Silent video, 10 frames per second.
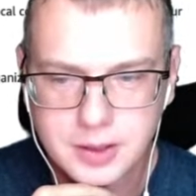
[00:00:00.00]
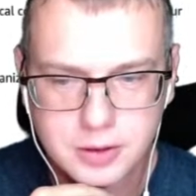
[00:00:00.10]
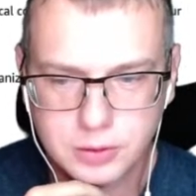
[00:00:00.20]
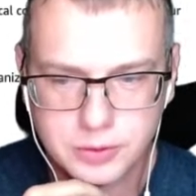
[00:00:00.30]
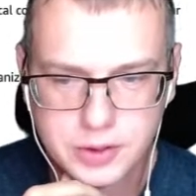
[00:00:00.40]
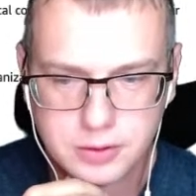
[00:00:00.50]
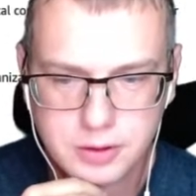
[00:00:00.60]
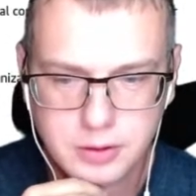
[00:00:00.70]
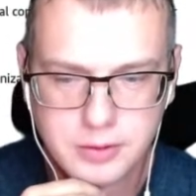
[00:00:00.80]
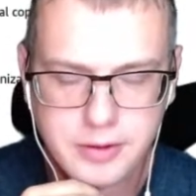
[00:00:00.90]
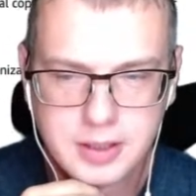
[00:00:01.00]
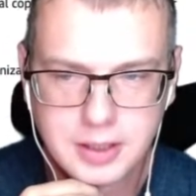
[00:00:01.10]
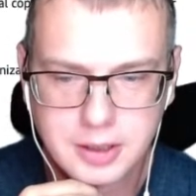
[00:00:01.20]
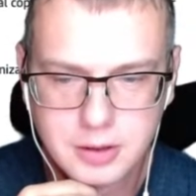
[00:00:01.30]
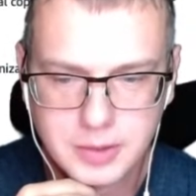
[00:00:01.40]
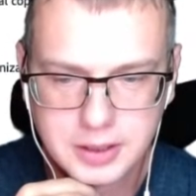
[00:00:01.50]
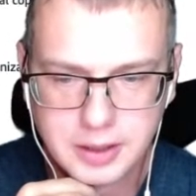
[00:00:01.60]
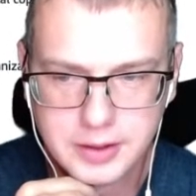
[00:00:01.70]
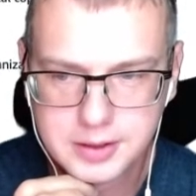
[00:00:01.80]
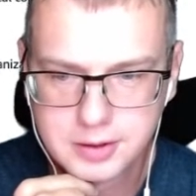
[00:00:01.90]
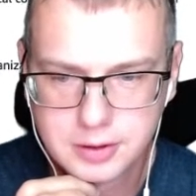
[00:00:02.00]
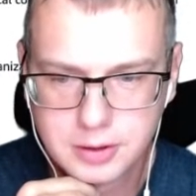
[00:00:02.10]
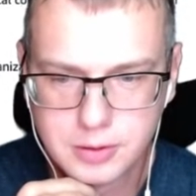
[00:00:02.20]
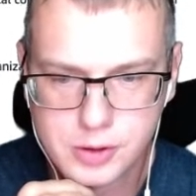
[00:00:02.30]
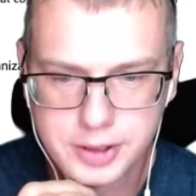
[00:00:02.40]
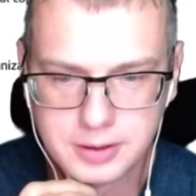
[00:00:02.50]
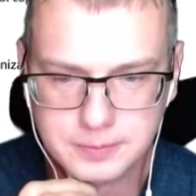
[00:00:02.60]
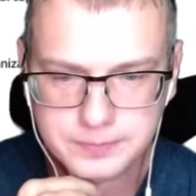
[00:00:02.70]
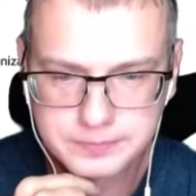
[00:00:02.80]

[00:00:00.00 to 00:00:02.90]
Cool. So you think like, oh my God, that's so awesome.